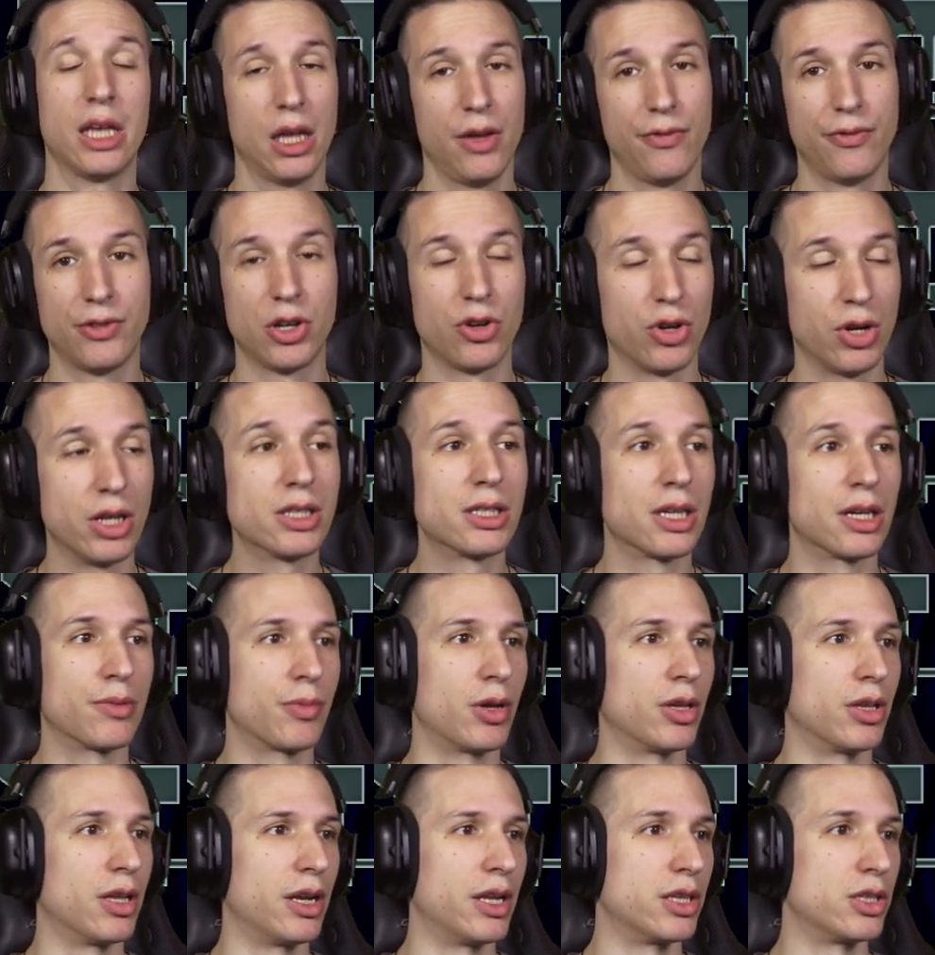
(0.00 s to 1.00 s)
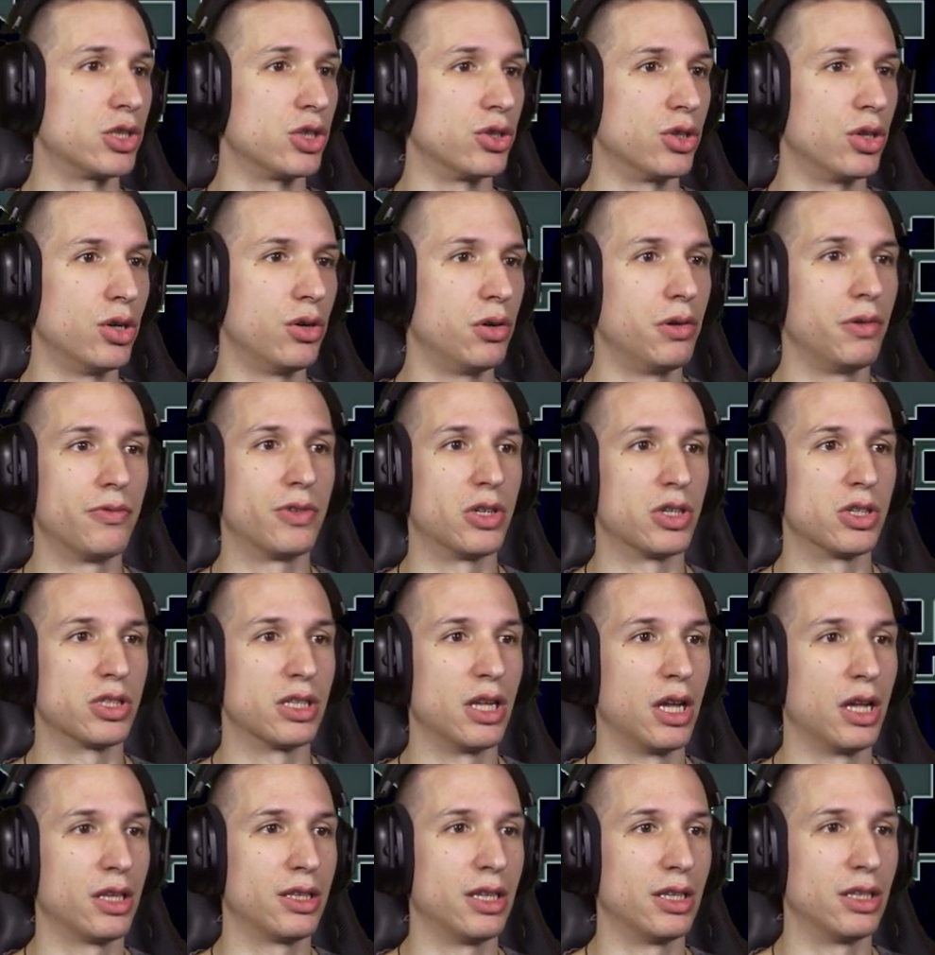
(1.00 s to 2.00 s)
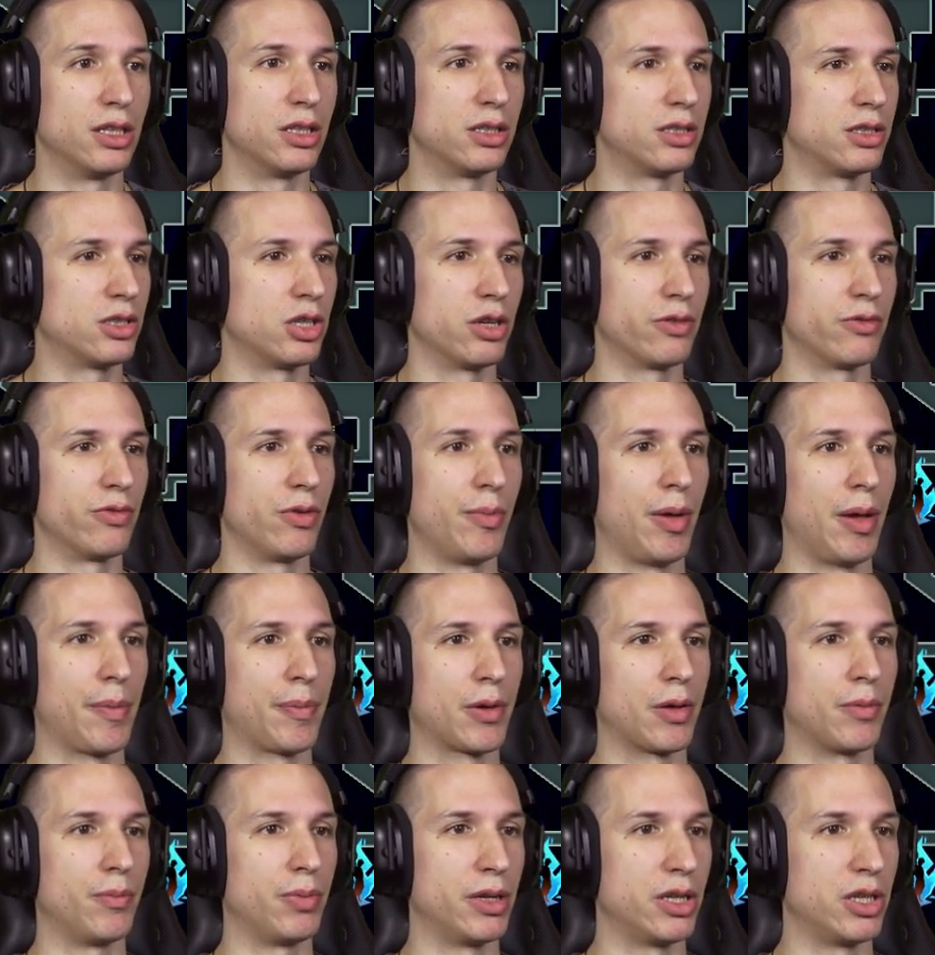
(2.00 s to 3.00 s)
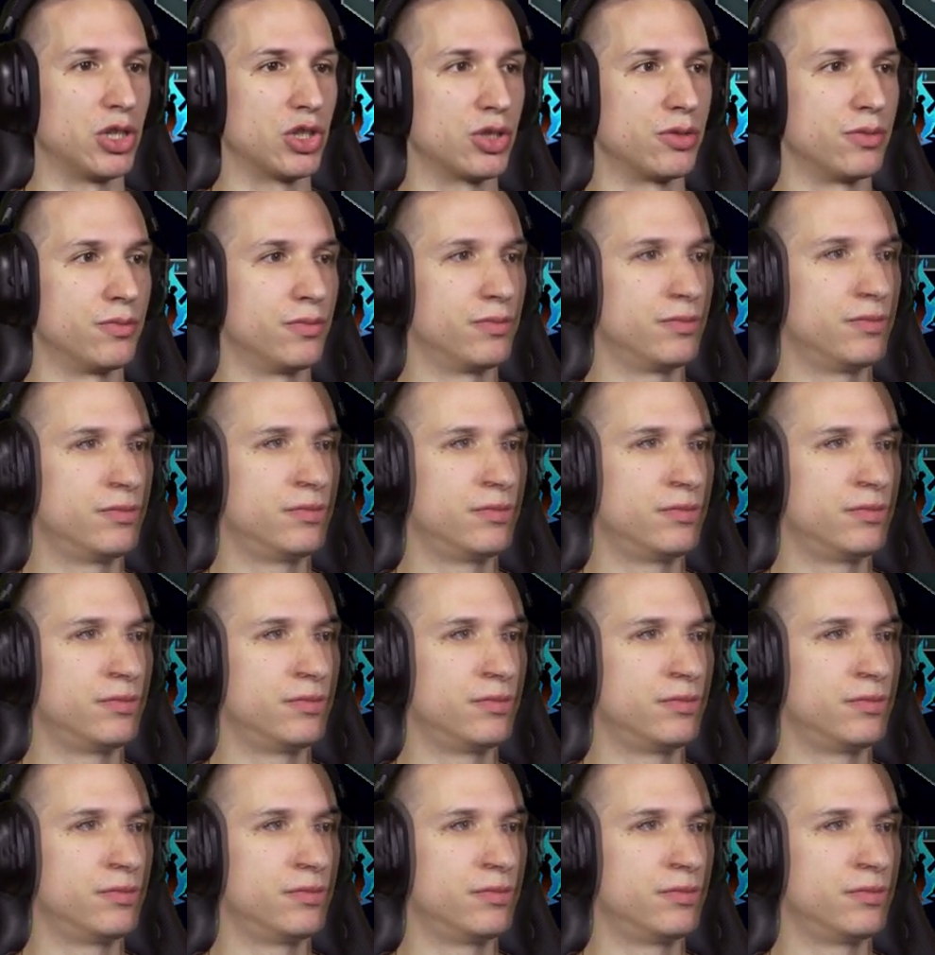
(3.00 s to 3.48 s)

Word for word: If there is, I'm gonna let you know. If there's not, then it's just for map completion.